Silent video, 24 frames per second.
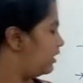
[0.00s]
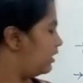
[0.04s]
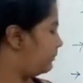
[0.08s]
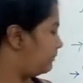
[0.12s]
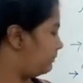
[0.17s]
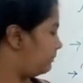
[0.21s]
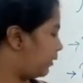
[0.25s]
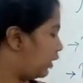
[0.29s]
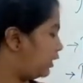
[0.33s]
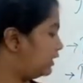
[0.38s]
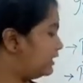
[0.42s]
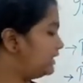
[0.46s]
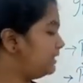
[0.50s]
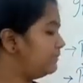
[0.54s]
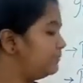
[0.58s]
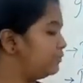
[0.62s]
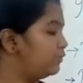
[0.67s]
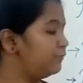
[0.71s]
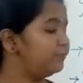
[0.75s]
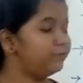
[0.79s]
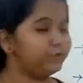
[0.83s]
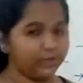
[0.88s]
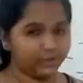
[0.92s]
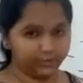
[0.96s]

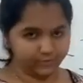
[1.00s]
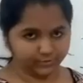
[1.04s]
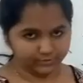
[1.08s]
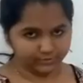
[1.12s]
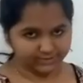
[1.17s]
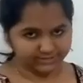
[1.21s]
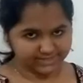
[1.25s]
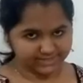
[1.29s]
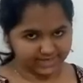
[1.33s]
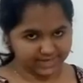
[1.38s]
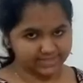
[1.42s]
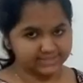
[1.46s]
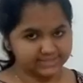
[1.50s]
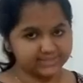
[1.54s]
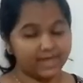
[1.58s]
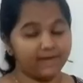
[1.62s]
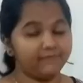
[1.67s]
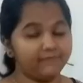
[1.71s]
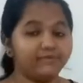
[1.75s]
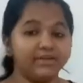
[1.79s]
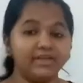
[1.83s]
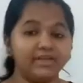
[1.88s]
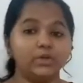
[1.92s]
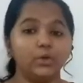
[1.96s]
polymorpholeukocytes.
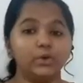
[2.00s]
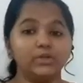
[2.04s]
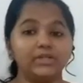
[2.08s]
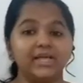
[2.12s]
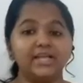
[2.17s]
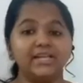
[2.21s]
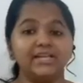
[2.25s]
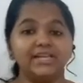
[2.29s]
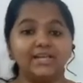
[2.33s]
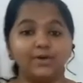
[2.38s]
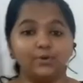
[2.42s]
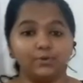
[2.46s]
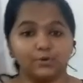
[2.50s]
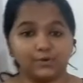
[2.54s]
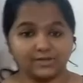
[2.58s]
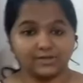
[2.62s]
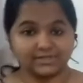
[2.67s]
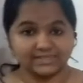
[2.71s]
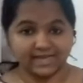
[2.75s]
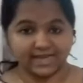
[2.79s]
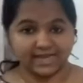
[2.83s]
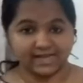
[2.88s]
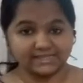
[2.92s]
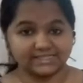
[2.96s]
We know that
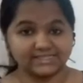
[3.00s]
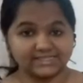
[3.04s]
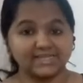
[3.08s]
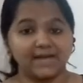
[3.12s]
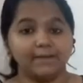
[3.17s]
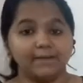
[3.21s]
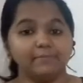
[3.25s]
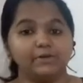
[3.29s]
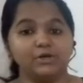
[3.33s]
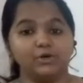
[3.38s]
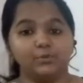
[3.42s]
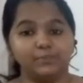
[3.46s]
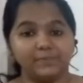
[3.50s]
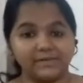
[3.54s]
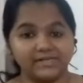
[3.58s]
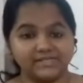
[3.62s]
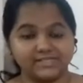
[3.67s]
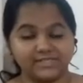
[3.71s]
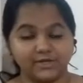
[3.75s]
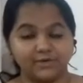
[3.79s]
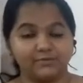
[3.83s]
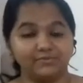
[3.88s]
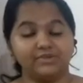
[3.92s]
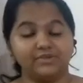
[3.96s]
leukocytes, WBC
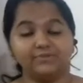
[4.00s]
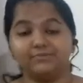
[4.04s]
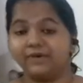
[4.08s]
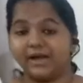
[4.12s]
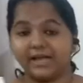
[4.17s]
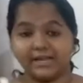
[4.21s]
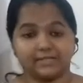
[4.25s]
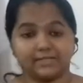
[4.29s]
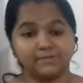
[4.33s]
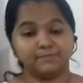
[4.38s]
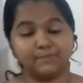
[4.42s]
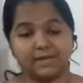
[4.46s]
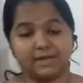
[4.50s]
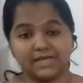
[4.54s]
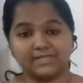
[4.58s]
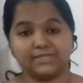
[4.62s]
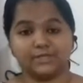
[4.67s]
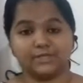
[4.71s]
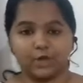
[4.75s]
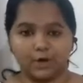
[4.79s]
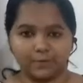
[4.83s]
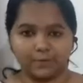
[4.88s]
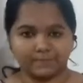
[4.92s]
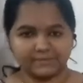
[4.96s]
of the white blood
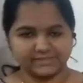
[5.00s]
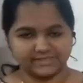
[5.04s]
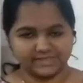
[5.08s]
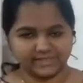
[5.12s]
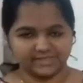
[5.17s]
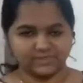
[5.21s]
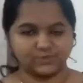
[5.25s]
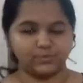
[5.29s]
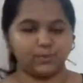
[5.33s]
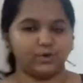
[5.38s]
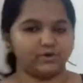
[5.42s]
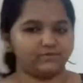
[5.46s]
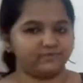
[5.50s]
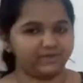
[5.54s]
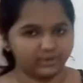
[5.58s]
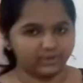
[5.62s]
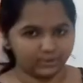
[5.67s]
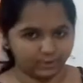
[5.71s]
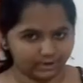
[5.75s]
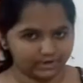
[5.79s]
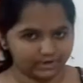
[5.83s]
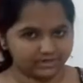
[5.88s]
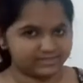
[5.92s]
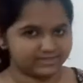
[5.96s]
corpuscles, what we call
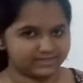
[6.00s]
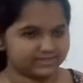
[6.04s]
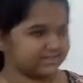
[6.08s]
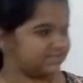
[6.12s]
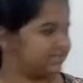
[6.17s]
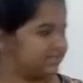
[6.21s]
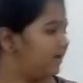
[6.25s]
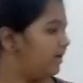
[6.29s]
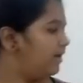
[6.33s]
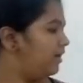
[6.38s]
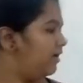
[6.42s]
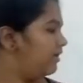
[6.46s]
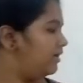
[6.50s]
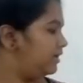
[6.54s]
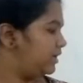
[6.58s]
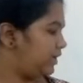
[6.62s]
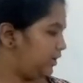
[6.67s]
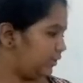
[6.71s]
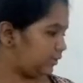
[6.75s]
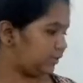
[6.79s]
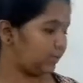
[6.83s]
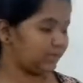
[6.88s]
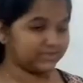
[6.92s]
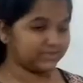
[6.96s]
it as
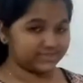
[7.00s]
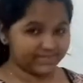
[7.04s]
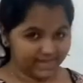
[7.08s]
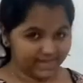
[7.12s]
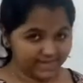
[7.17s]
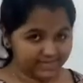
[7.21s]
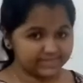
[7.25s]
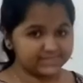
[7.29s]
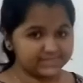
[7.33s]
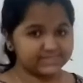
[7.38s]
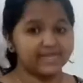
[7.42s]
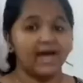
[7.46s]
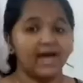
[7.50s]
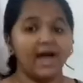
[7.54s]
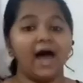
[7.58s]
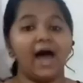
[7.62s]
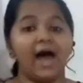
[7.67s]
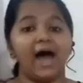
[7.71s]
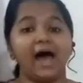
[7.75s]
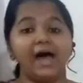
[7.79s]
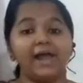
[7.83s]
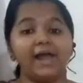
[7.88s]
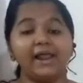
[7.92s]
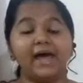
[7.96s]
leukocytes,
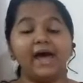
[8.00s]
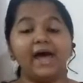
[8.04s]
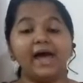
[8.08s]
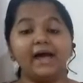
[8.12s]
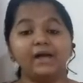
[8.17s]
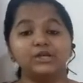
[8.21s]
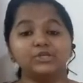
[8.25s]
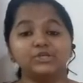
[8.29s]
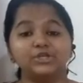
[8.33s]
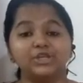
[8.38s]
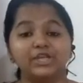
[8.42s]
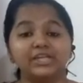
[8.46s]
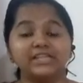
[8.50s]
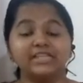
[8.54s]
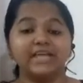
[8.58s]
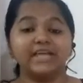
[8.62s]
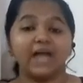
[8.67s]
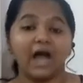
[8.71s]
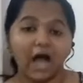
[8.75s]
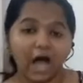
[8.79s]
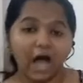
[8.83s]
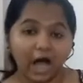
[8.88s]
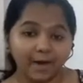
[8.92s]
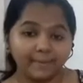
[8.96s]
are actually the
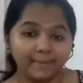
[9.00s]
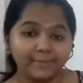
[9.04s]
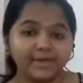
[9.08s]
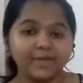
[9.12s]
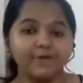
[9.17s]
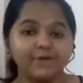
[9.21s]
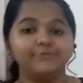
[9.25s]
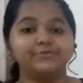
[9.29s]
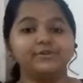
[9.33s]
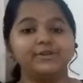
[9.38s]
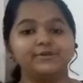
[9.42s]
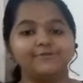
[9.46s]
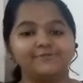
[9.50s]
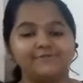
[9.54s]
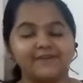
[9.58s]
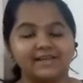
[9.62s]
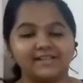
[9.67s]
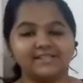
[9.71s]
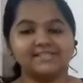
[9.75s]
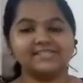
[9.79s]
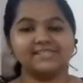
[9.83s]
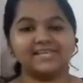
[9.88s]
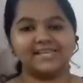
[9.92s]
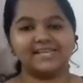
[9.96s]
army of
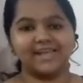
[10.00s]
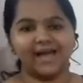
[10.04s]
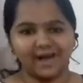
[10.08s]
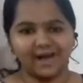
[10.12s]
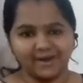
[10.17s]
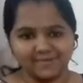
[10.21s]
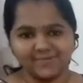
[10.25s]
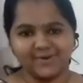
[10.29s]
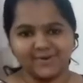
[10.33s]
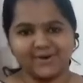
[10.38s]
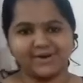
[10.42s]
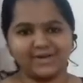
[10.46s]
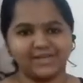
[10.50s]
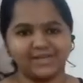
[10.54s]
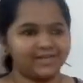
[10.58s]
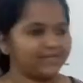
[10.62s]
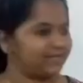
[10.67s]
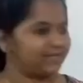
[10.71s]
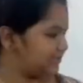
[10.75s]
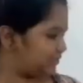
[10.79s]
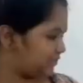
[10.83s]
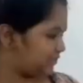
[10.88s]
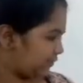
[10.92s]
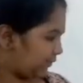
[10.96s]
defense in our body.
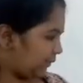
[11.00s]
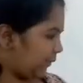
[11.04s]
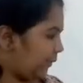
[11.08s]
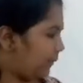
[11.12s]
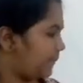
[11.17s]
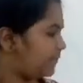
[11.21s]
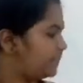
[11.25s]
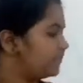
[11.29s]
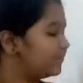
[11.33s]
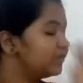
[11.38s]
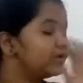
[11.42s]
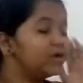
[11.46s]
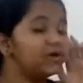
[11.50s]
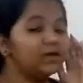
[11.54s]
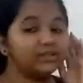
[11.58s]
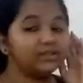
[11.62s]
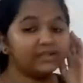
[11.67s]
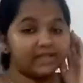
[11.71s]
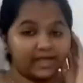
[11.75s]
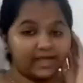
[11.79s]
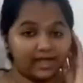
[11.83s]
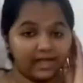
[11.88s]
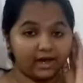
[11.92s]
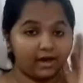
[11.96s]
So
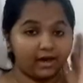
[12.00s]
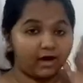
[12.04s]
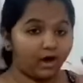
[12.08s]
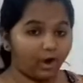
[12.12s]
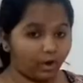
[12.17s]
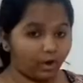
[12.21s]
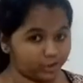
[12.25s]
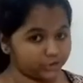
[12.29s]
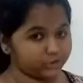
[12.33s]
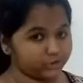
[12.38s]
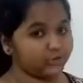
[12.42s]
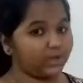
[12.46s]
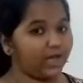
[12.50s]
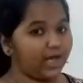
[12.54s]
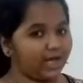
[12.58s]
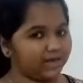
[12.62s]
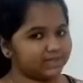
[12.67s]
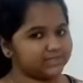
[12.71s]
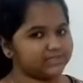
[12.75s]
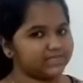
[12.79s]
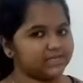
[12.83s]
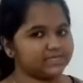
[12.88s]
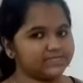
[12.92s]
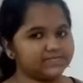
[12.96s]
they also act
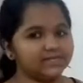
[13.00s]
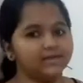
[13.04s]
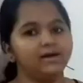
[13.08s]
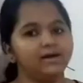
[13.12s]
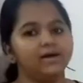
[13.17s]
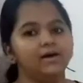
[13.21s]
as a